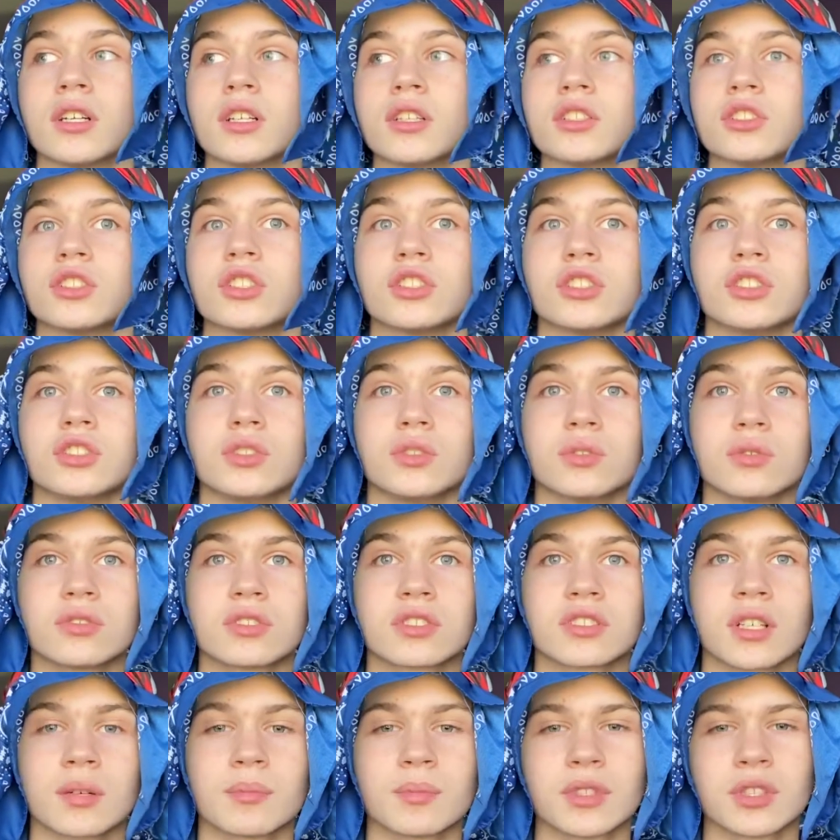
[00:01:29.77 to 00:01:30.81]
just do
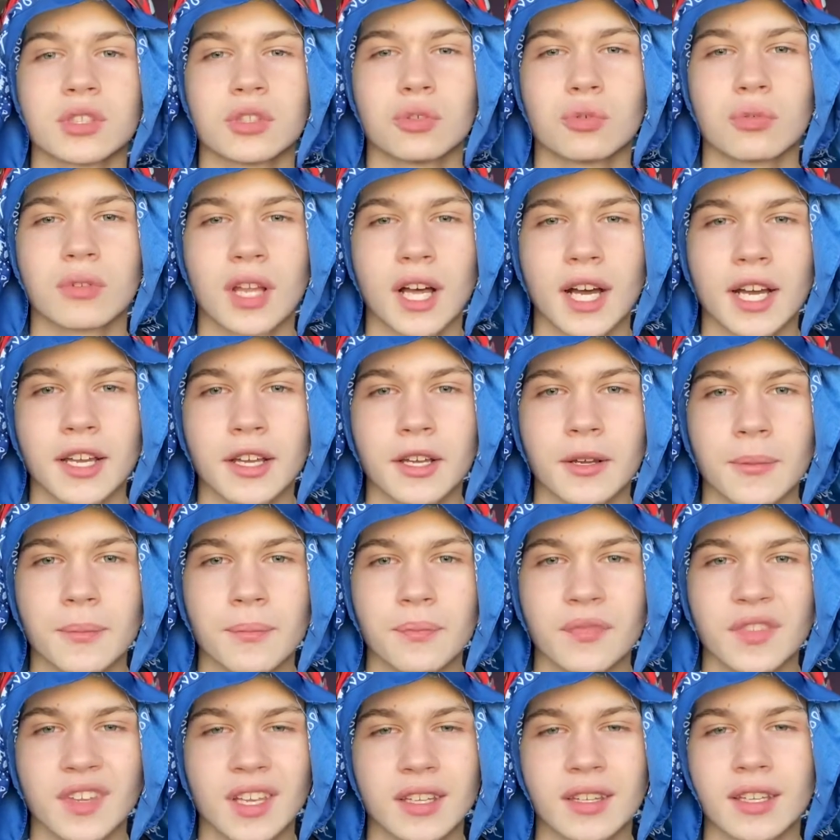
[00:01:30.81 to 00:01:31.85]
something you like
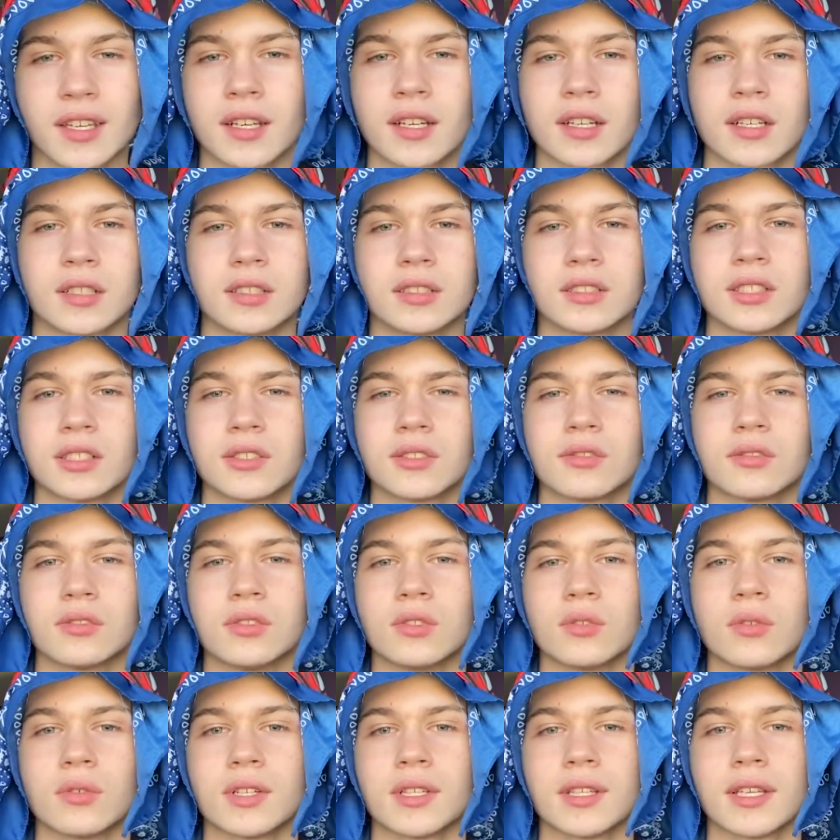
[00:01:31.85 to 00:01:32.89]
and then continue
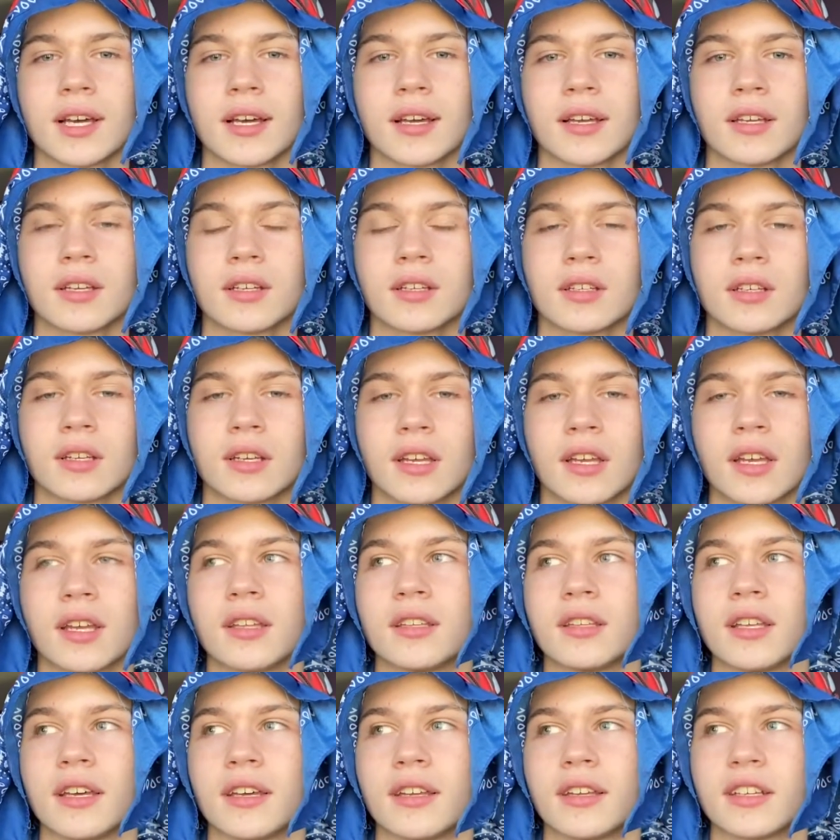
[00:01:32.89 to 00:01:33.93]
doing that
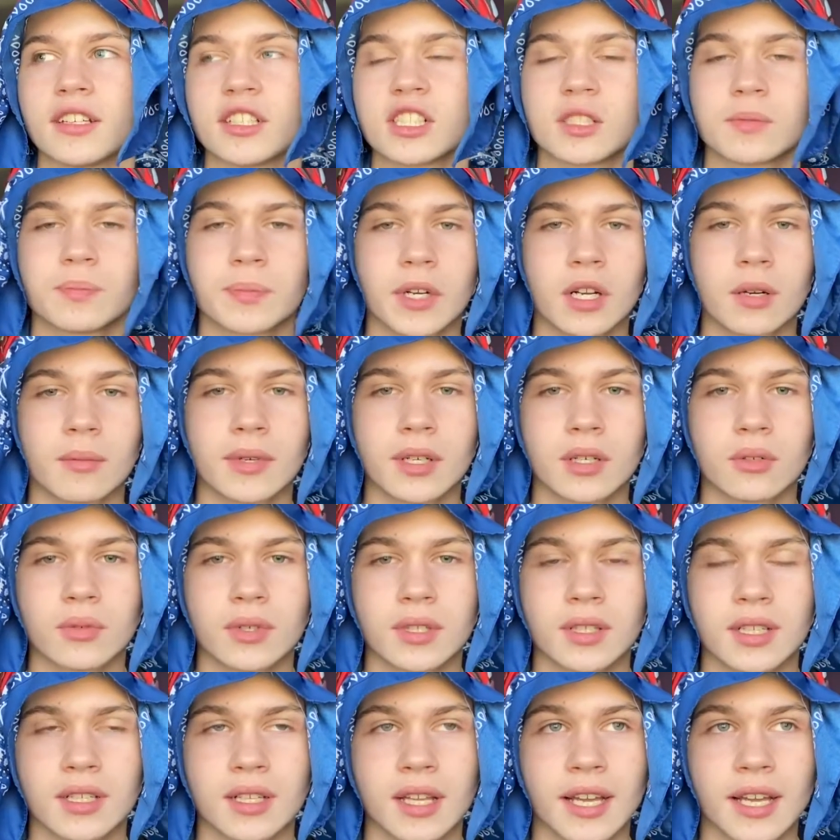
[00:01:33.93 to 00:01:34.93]
and then experiment with it.